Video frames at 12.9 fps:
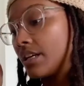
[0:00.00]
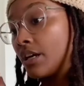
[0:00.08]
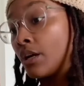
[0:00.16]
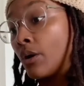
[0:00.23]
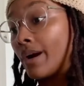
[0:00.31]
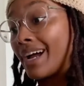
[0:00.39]

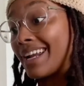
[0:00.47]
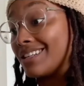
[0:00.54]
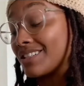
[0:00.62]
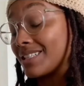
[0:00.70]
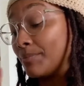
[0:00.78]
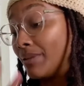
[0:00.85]
Go ahead and
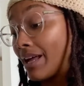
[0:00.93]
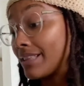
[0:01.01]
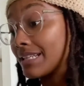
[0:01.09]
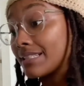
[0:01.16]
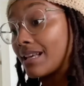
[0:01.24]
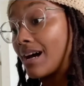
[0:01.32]
just blend
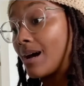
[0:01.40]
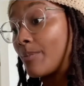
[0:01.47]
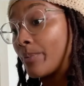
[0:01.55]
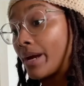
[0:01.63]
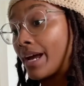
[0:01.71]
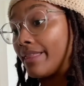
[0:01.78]
this up,
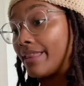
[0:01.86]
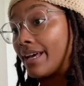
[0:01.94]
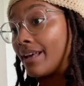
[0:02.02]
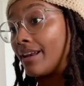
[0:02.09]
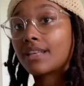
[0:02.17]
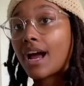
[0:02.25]
and
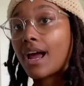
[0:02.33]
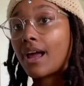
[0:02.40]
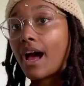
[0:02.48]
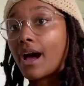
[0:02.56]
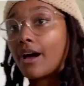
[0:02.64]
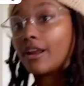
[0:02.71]
then I
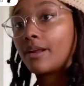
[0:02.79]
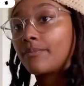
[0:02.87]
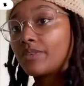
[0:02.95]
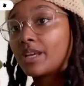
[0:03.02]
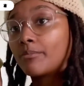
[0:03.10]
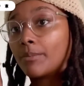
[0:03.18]
add
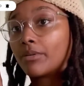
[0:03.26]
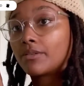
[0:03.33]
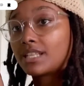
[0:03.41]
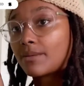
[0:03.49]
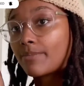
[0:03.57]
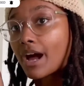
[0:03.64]
my
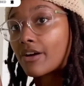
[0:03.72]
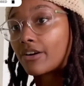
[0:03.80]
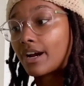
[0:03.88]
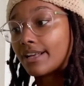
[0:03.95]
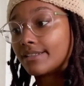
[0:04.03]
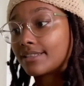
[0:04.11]
protein powder
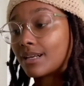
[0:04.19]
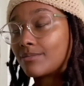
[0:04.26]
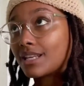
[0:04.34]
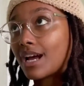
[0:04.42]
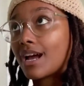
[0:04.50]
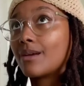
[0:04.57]
and
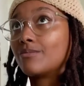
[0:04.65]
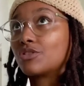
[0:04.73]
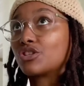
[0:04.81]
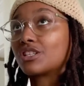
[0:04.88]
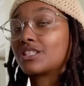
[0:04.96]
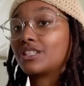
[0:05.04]
sometimes
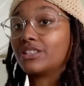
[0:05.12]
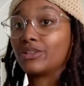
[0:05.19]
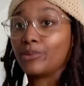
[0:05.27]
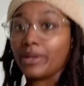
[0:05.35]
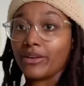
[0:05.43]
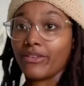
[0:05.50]
just a little
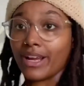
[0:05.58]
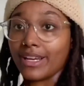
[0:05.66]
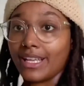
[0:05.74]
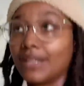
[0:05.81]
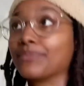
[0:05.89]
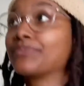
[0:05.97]
bit of honey.